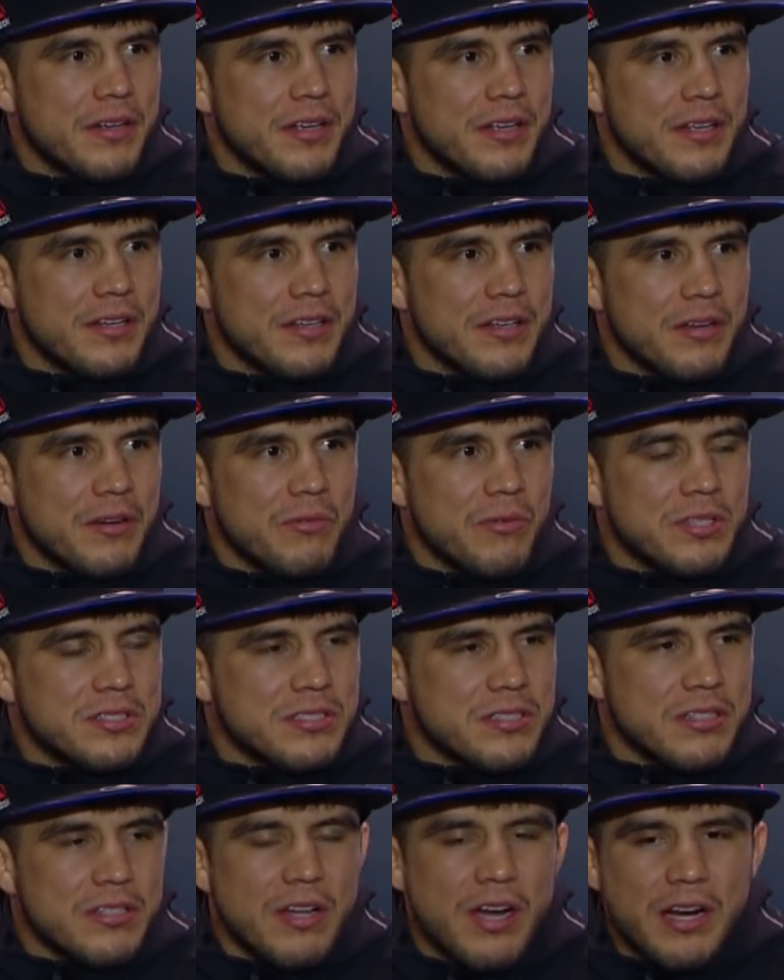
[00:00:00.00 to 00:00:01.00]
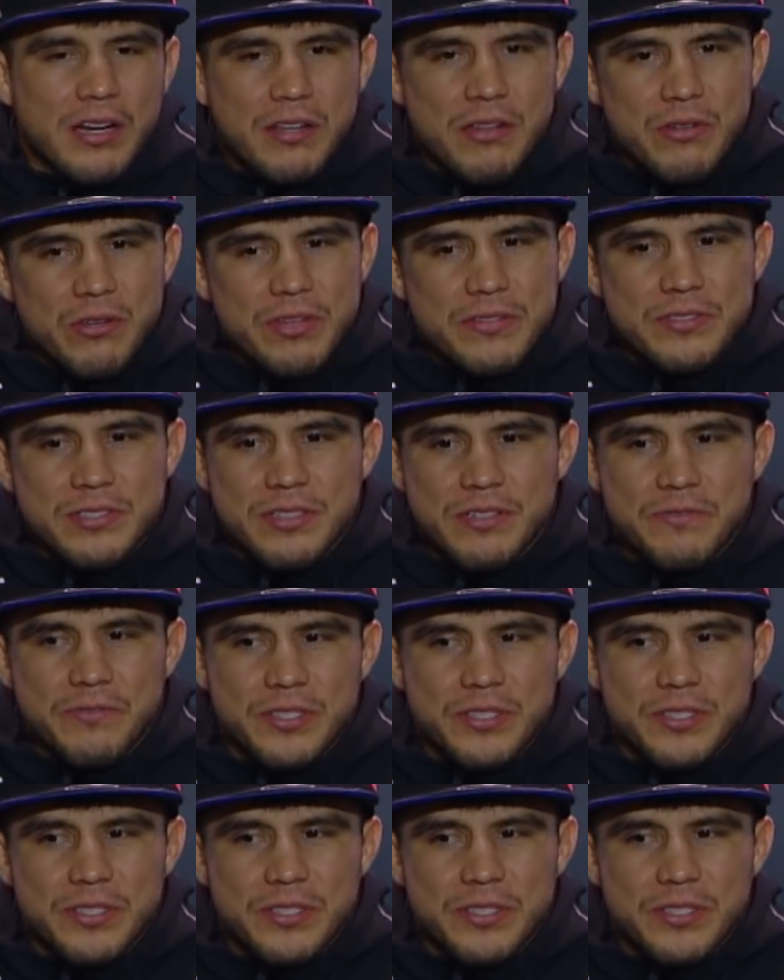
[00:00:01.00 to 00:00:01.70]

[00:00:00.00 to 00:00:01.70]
And once the doctor, the UFC